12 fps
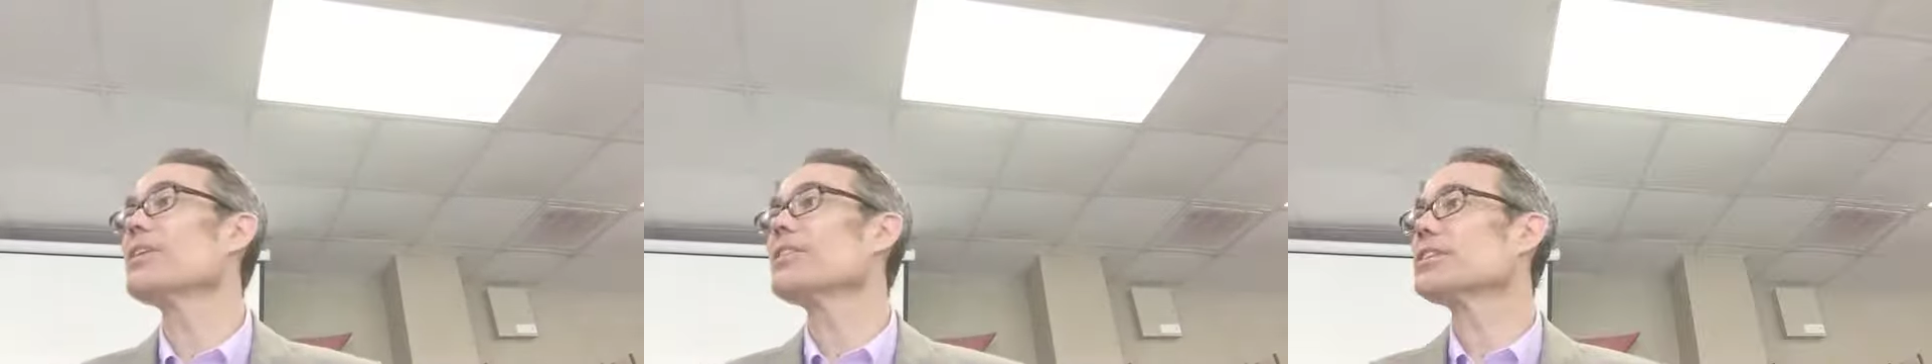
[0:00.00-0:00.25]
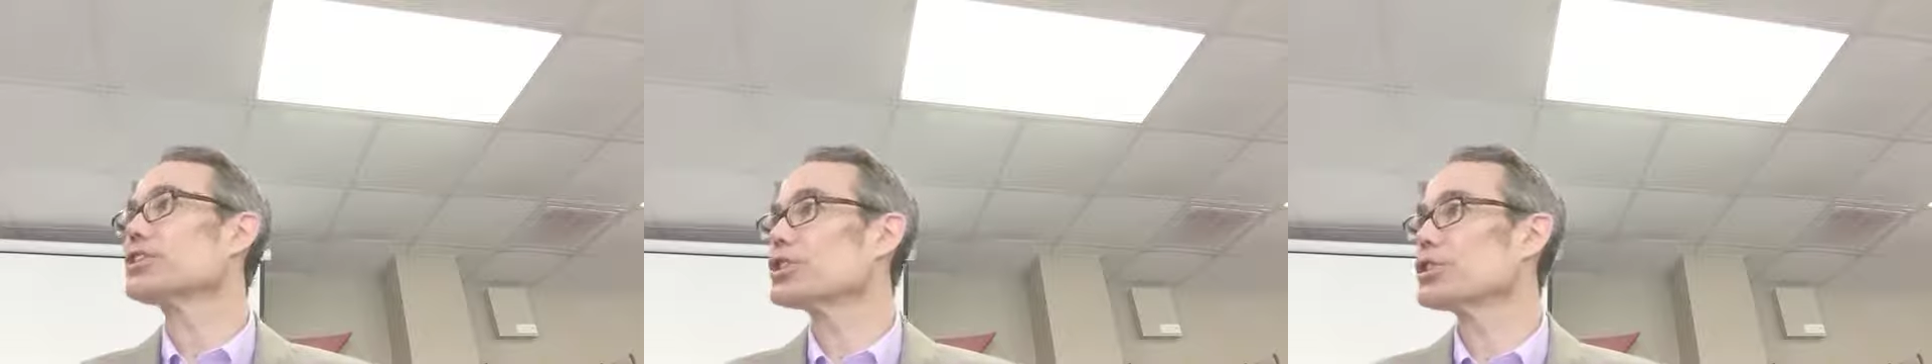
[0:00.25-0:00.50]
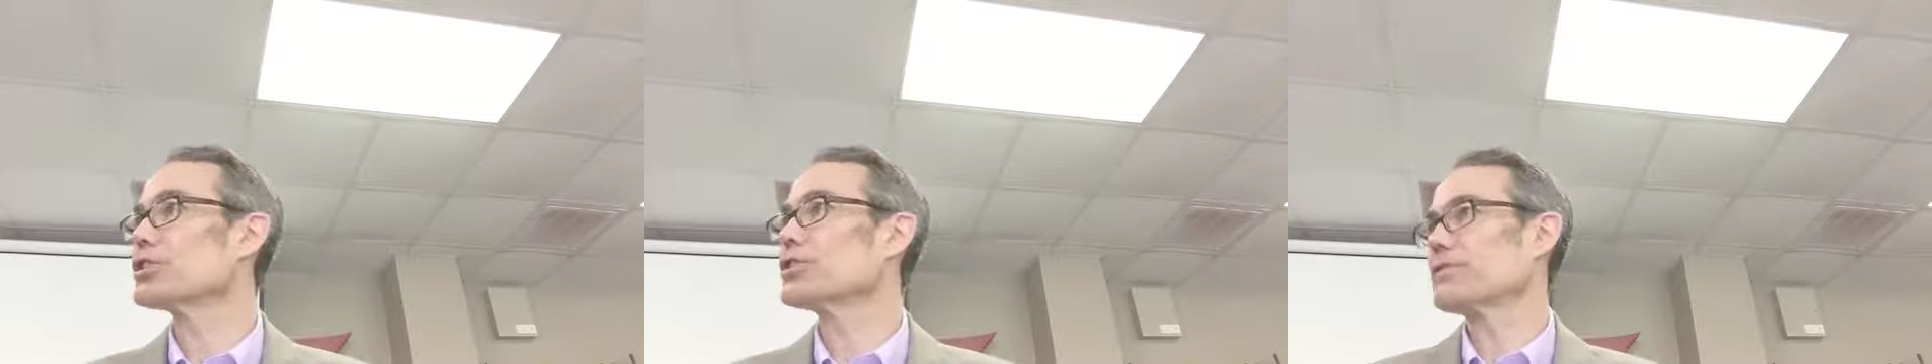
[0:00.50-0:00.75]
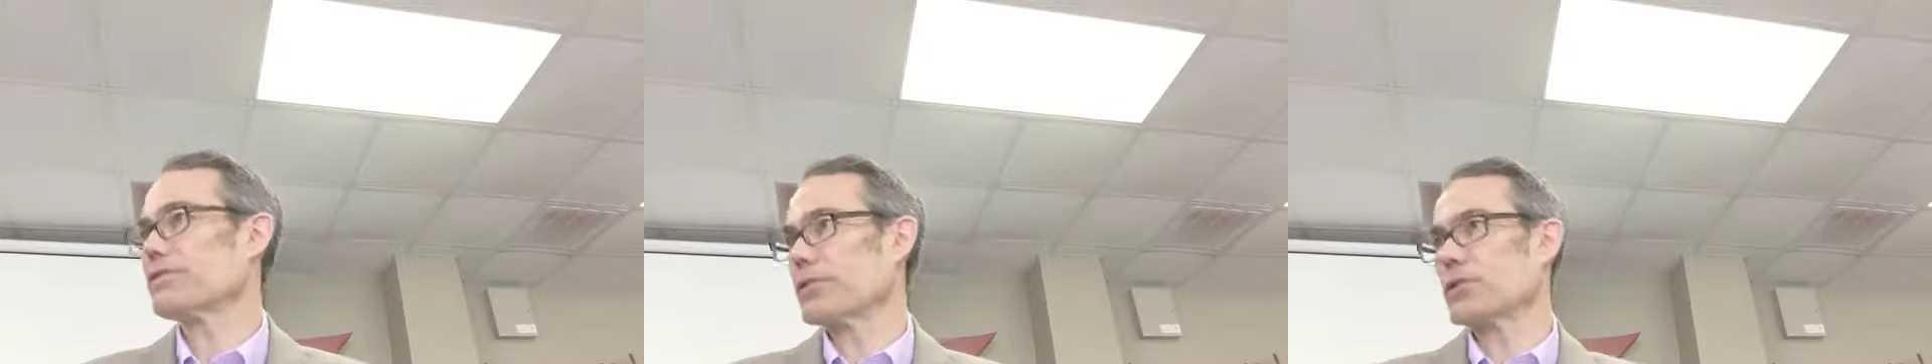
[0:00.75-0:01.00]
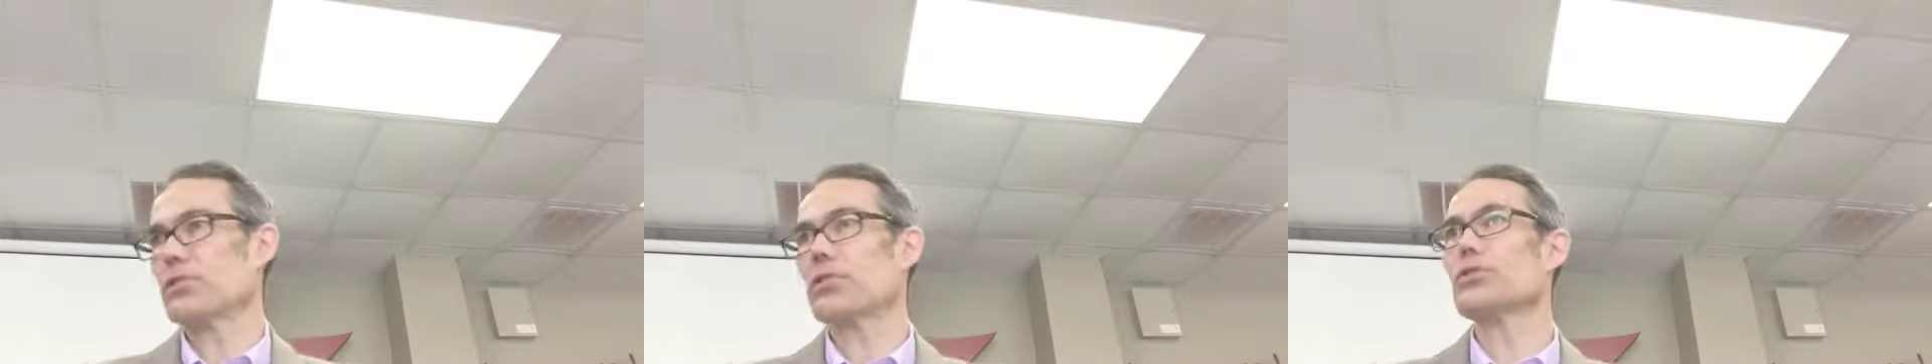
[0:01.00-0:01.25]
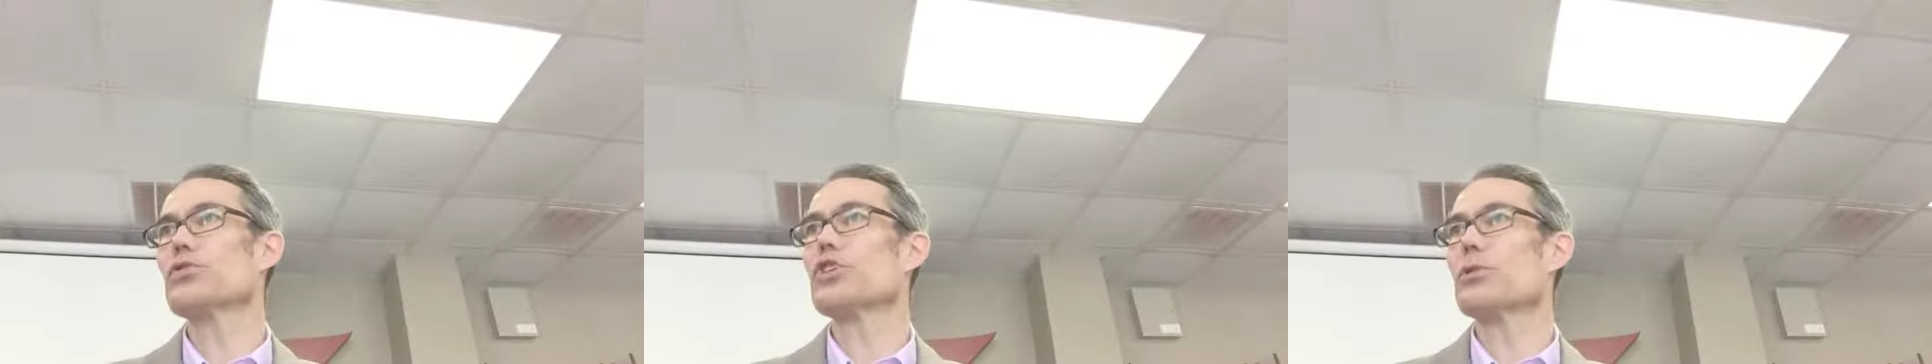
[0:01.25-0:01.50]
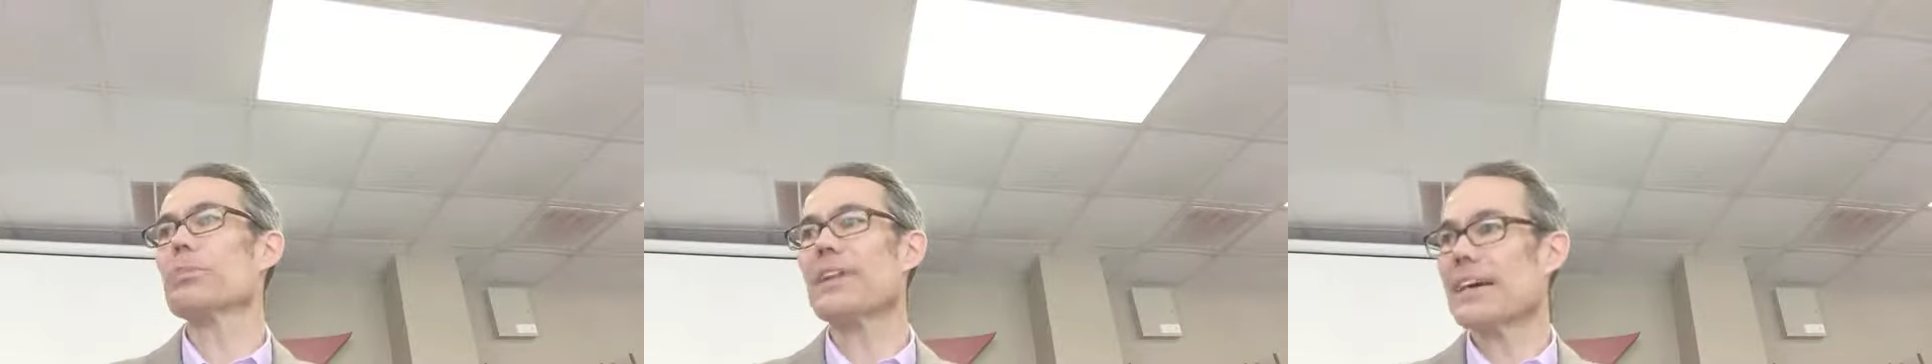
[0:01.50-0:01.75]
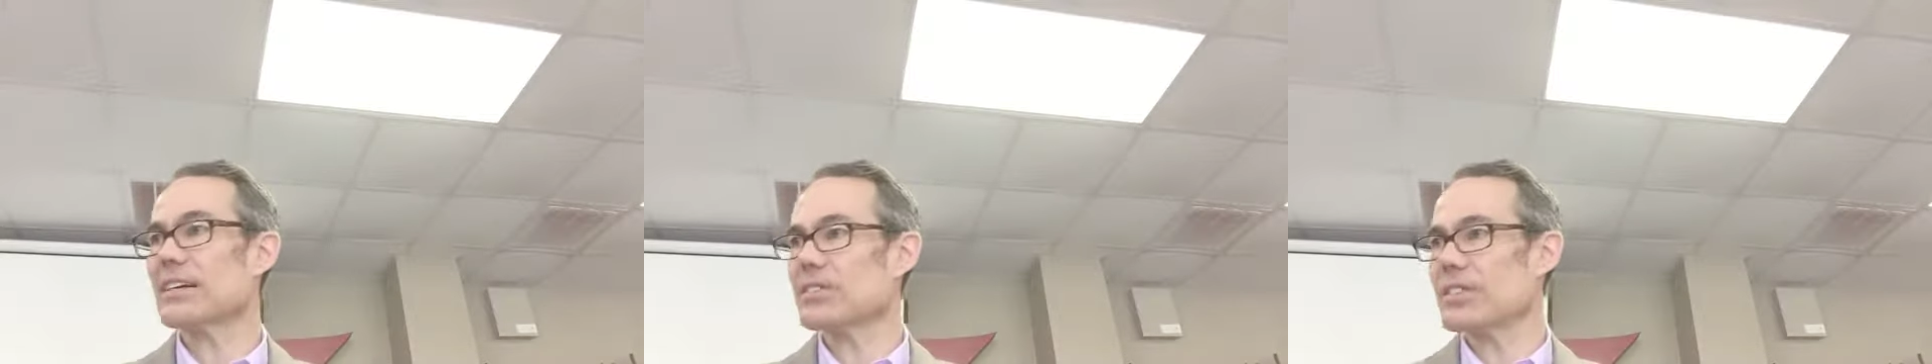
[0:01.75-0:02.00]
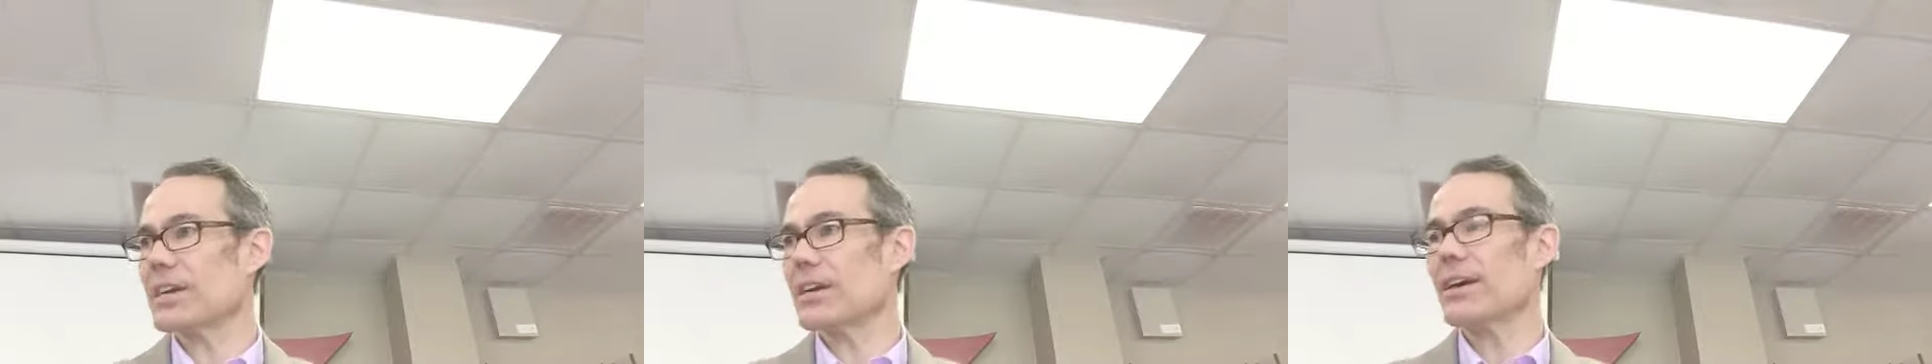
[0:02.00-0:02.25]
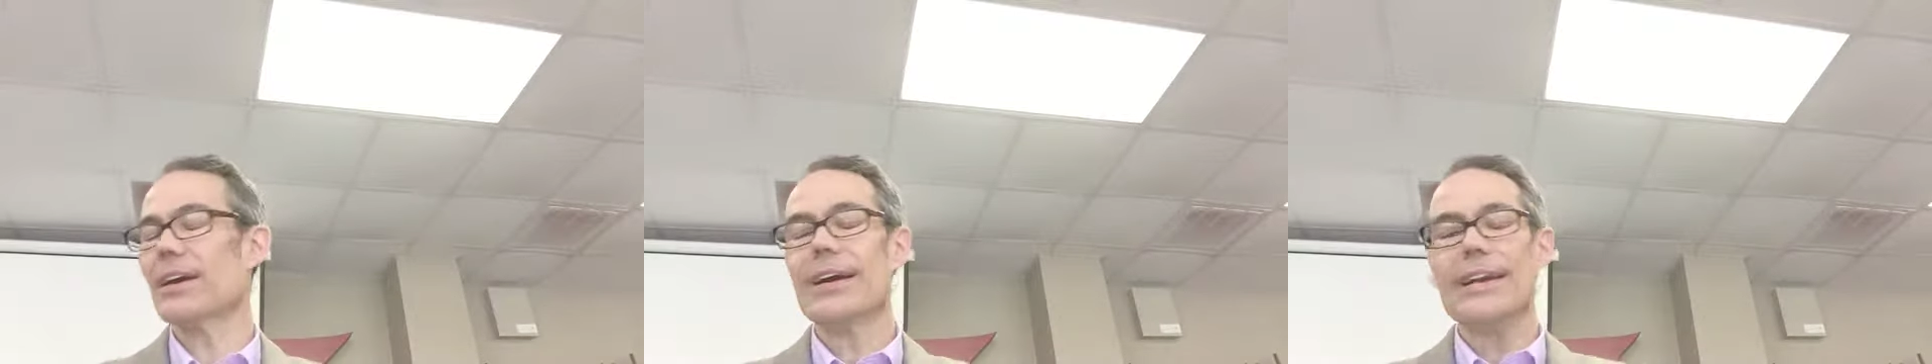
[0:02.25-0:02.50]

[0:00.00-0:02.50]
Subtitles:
the church first. Those are your blanks there.